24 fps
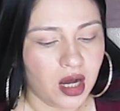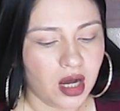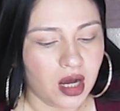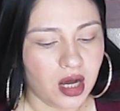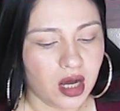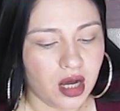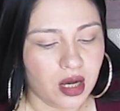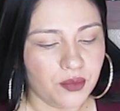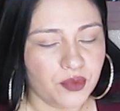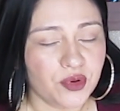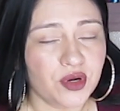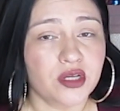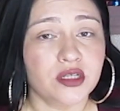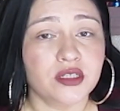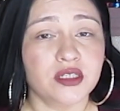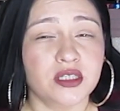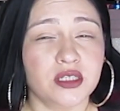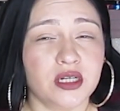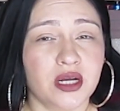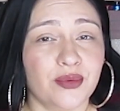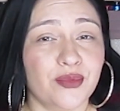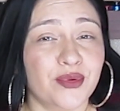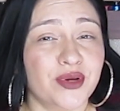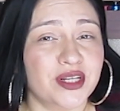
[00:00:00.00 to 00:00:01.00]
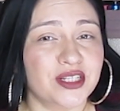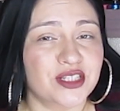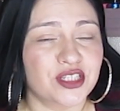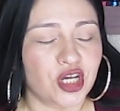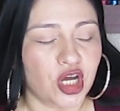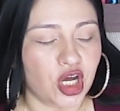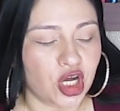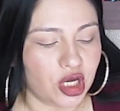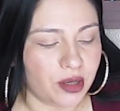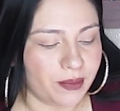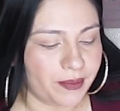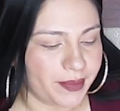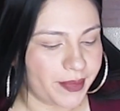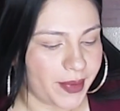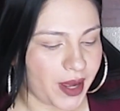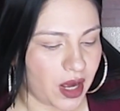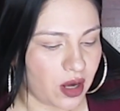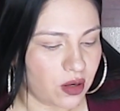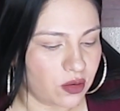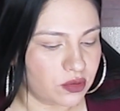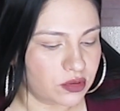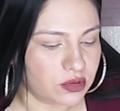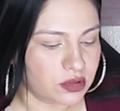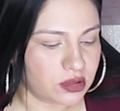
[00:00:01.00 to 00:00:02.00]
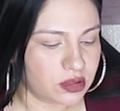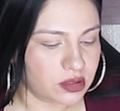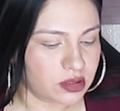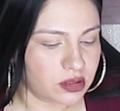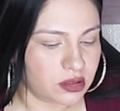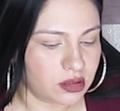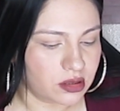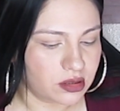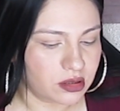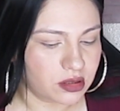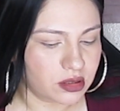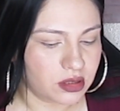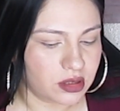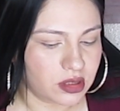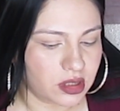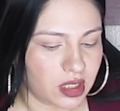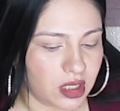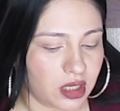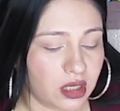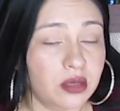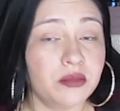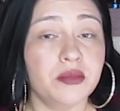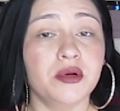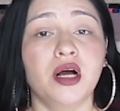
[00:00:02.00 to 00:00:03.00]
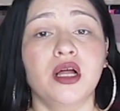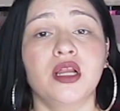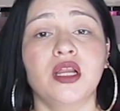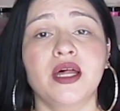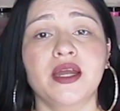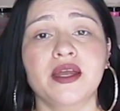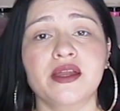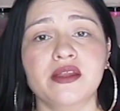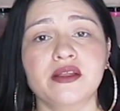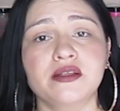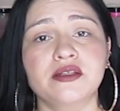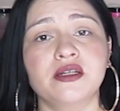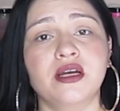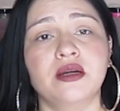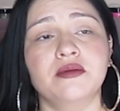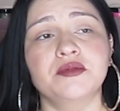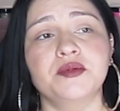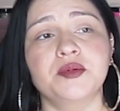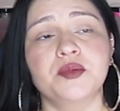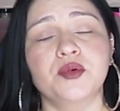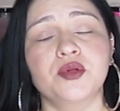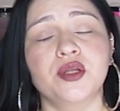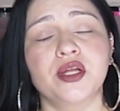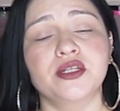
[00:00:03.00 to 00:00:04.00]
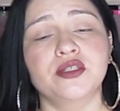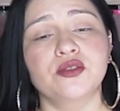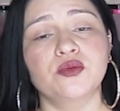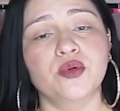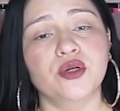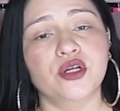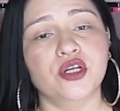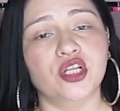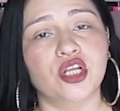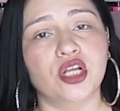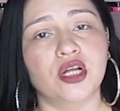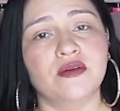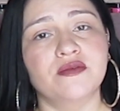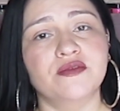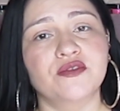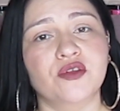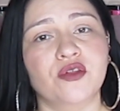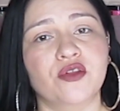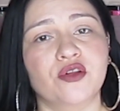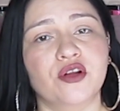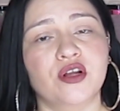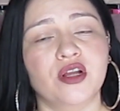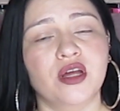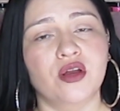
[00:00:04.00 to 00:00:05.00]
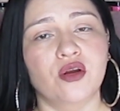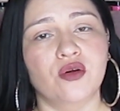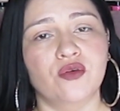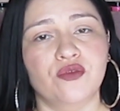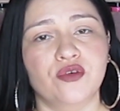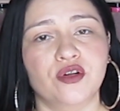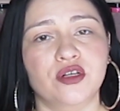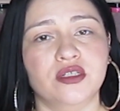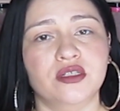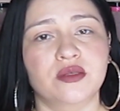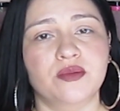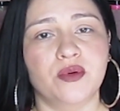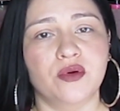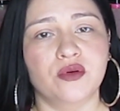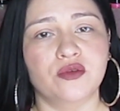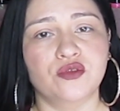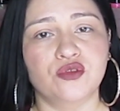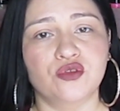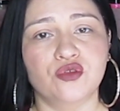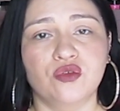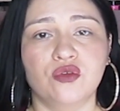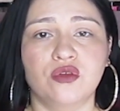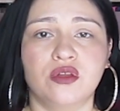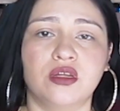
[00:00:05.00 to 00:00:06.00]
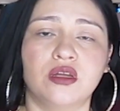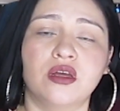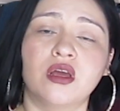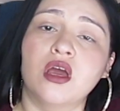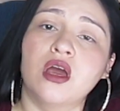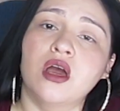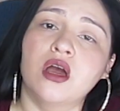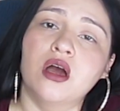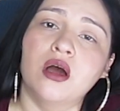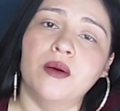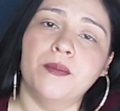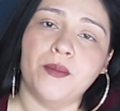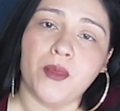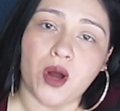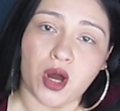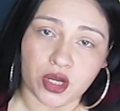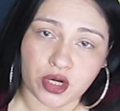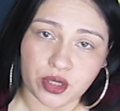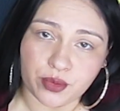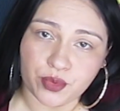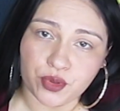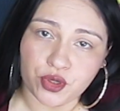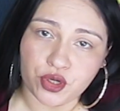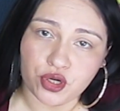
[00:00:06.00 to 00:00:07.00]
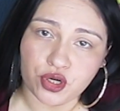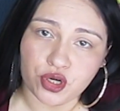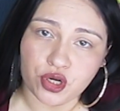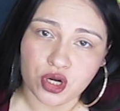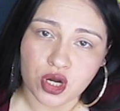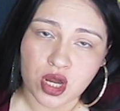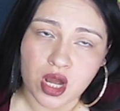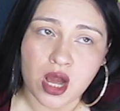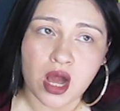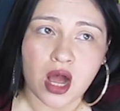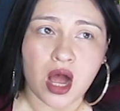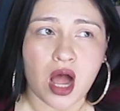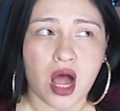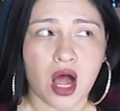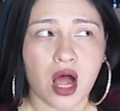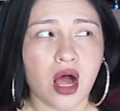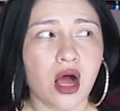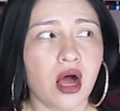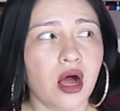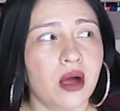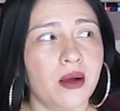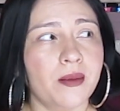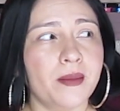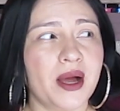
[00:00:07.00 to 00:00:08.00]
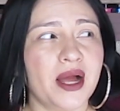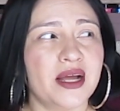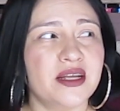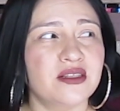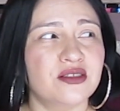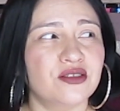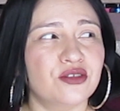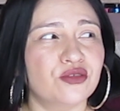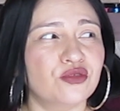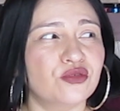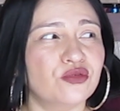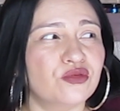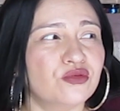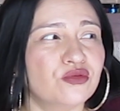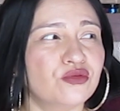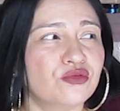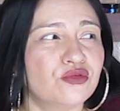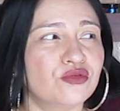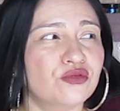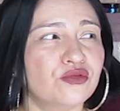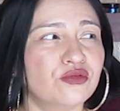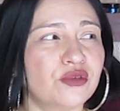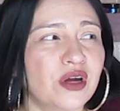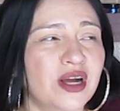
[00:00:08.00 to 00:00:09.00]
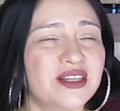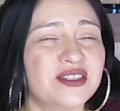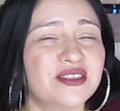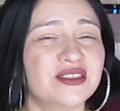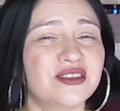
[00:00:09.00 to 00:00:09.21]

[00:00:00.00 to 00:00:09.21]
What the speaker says: What else did I want to talk about? A lot of the times people like to wear gloves so they're not overexposed to the monomer. I do